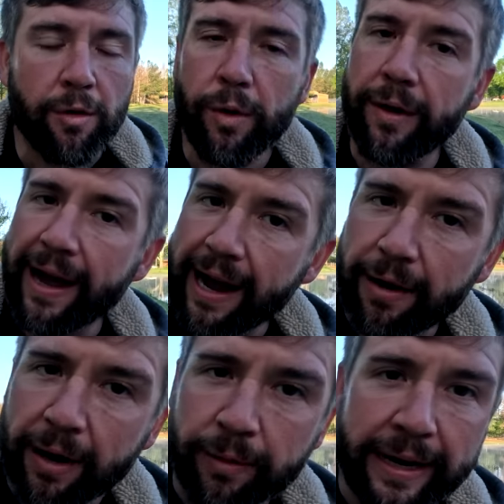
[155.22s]
well,
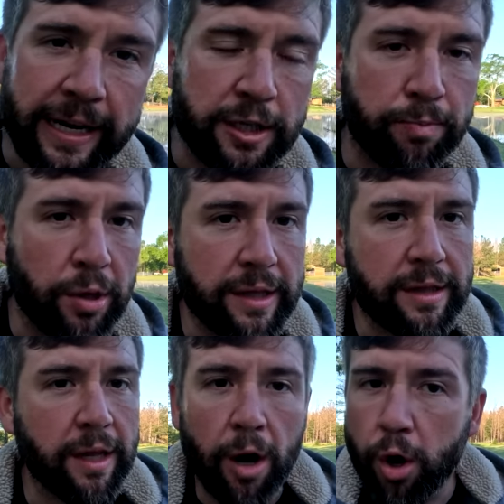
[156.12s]
Iran has put
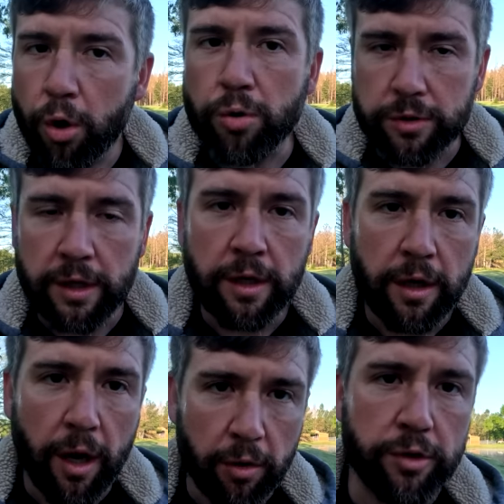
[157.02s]
the hold
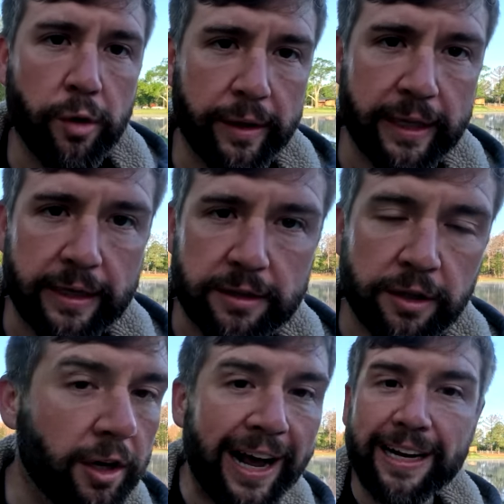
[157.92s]
on doing this.
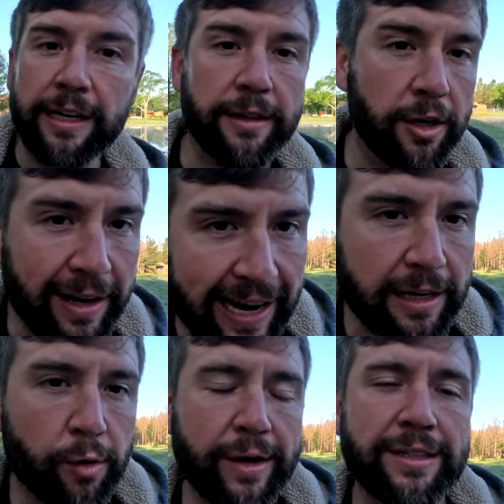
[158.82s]
They're not gonna they're
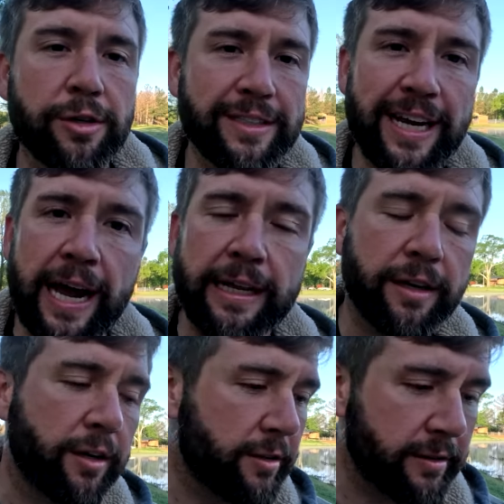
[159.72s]
not going to attack.
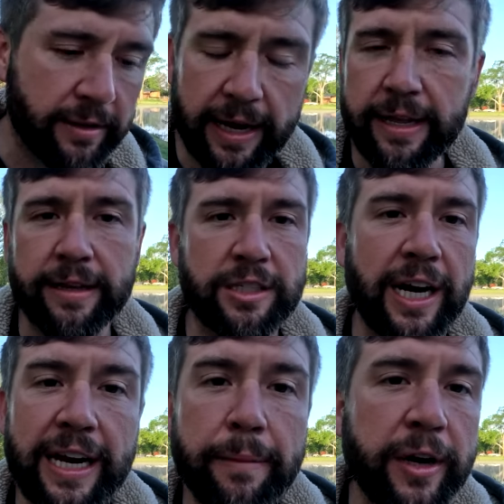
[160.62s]
They're hey, it's
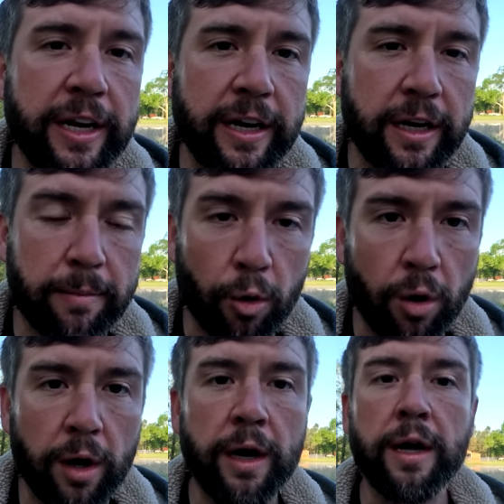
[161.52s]
not imminent
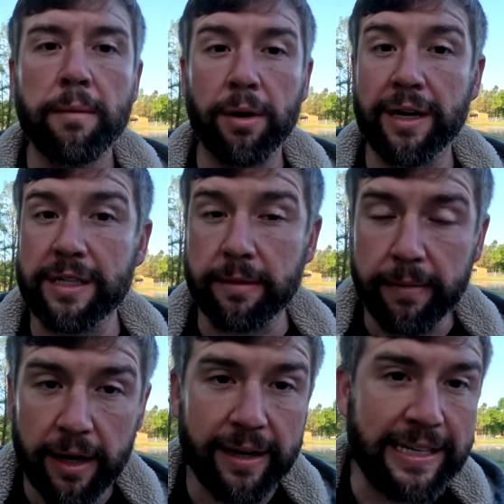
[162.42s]
anymore because
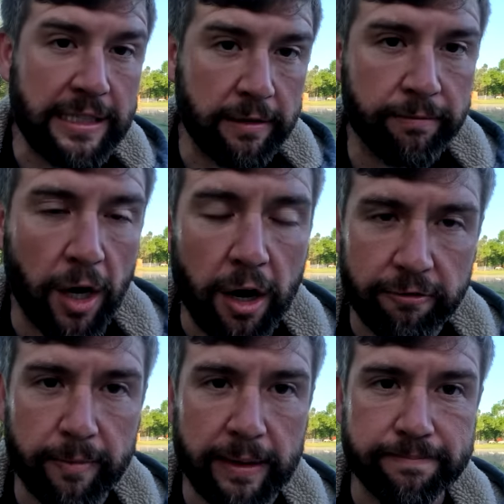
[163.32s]
Americans'
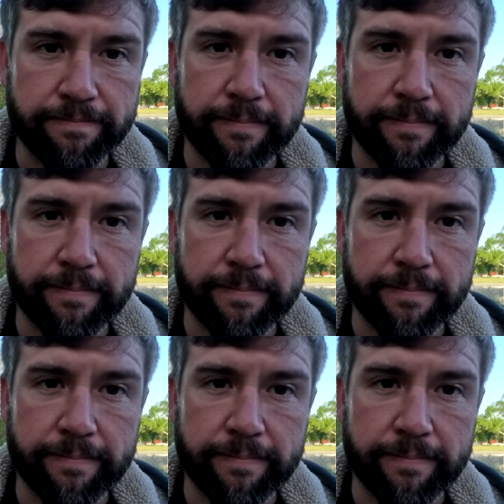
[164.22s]
involvement.